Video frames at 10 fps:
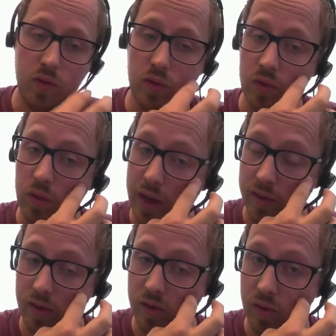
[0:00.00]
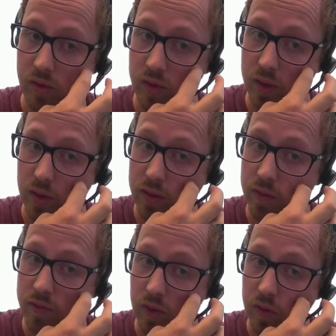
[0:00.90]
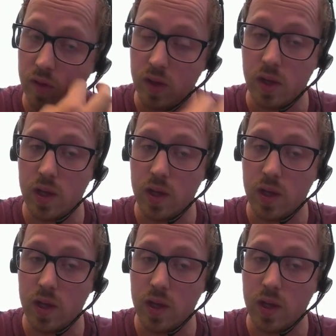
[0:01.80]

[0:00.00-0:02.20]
vertical axis, you see the different